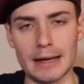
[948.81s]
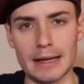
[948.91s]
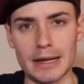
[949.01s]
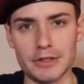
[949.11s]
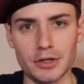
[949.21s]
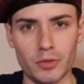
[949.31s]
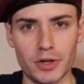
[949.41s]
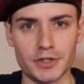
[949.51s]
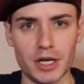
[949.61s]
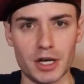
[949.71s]
And I don't
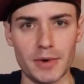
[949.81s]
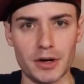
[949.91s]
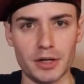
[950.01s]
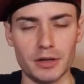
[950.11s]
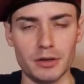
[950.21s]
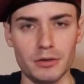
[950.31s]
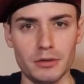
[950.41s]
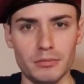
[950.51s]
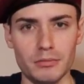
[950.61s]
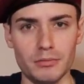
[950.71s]
want to talk about it,
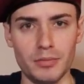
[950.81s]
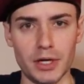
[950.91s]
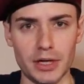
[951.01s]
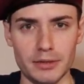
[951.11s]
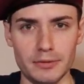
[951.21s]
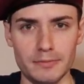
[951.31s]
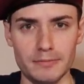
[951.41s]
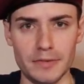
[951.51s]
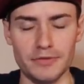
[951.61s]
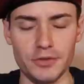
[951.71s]
but
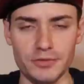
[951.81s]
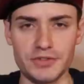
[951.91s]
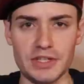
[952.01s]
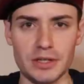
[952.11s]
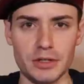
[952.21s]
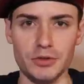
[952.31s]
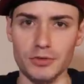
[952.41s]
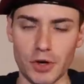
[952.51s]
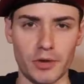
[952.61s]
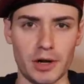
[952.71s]
if you've seen it, you
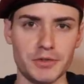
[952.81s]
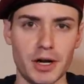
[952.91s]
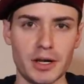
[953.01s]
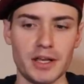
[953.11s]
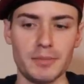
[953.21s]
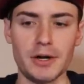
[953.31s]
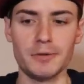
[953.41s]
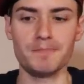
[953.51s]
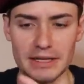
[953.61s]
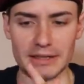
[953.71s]
know what I'm talking
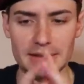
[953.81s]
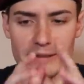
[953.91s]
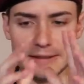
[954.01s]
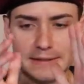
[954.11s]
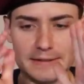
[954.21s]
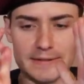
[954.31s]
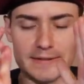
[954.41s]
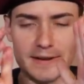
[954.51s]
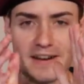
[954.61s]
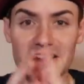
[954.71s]
about. It
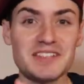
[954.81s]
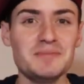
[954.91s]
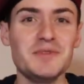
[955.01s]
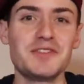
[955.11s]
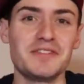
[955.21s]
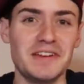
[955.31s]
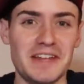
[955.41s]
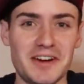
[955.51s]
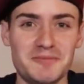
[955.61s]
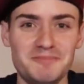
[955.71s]
is, uh, it's a music
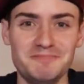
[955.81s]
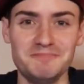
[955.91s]
video.